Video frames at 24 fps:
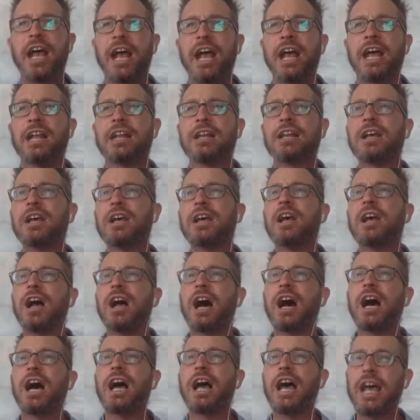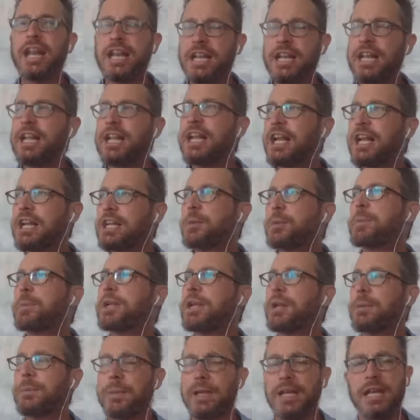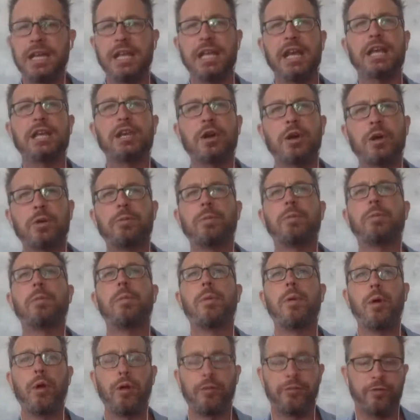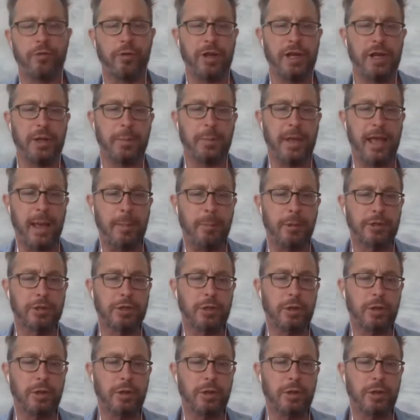And in independent media, you're more free to be able